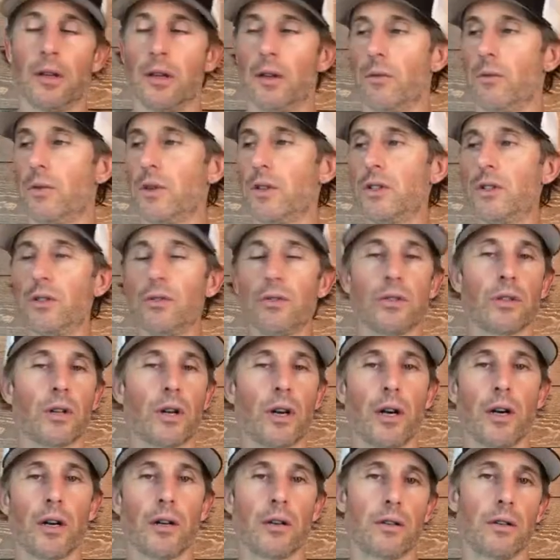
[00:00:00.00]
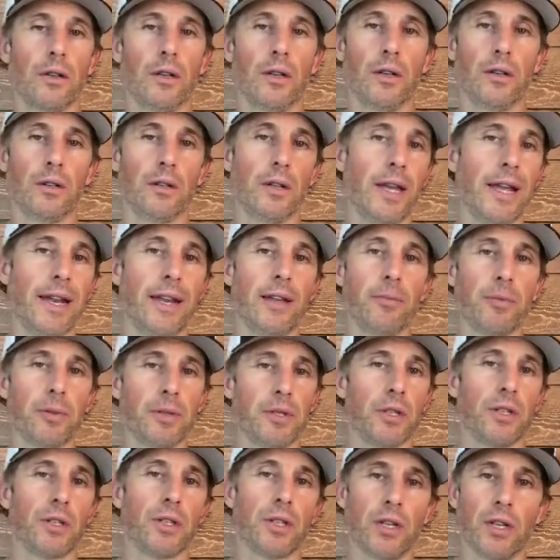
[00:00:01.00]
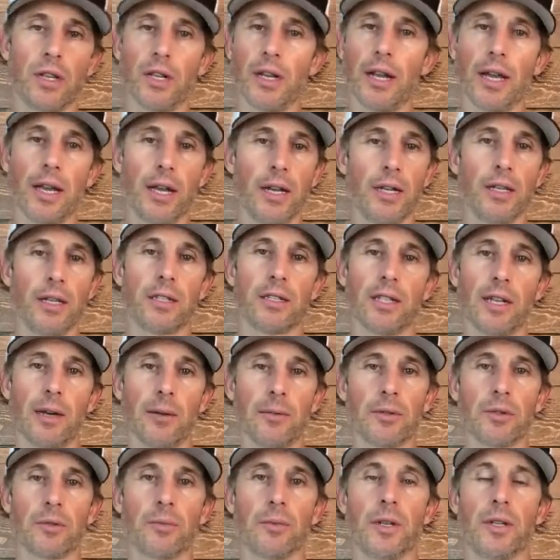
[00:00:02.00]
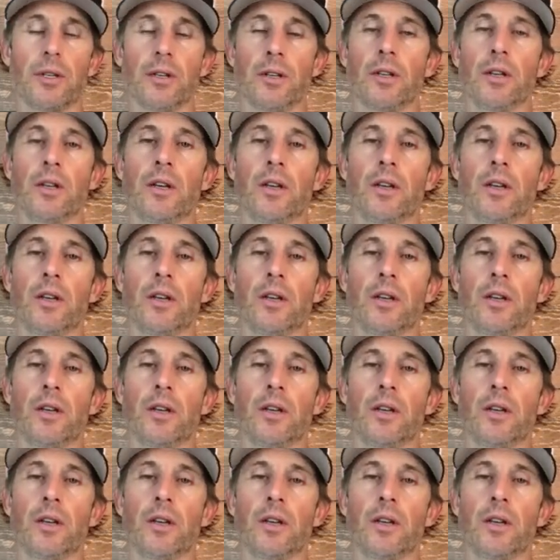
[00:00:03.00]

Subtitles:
Once you start in any position in any establishment,